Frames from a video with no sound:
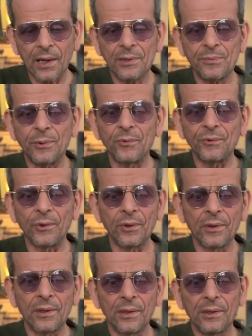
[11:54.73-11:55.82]
a spoonful
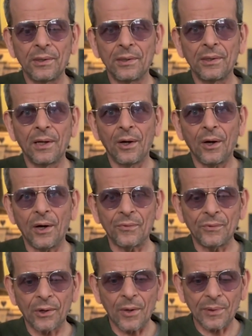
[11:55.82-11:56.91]
of
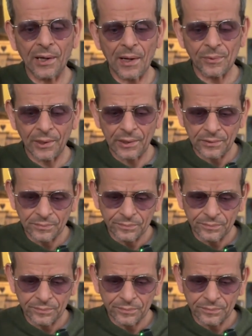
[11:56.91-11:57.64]
the copper carbonate